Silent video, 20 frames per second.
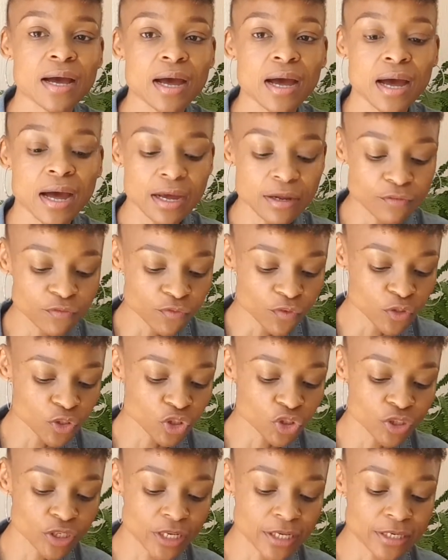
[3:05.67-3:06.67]

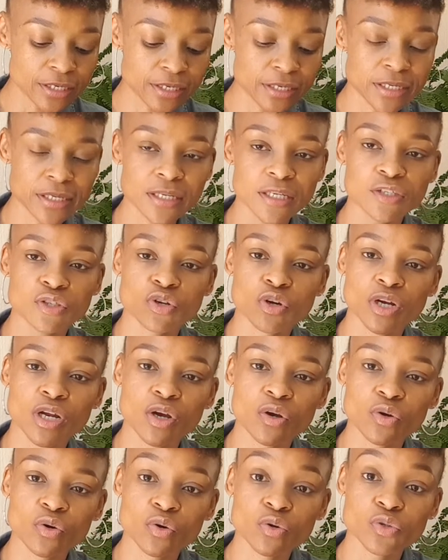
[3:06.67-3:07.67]
unfortunately it's gonna
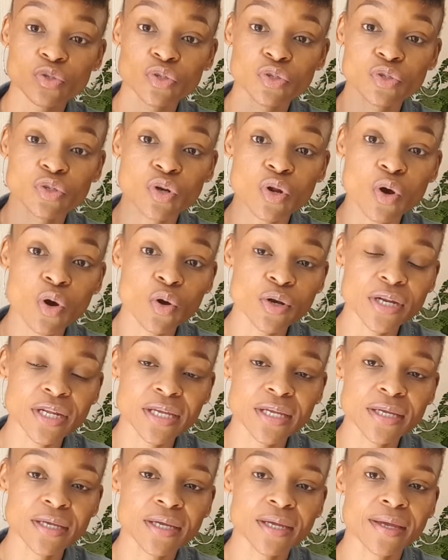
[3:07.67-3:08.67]
grow
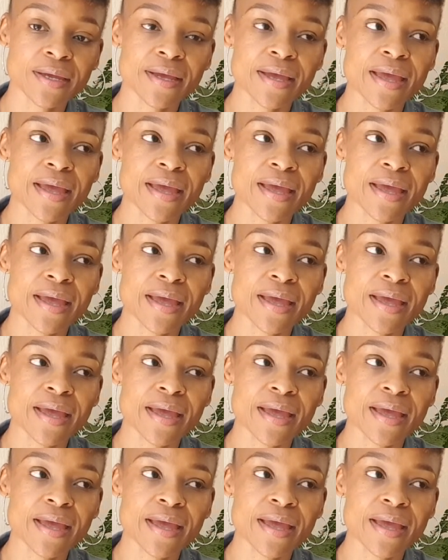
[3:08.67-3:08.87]
slowly,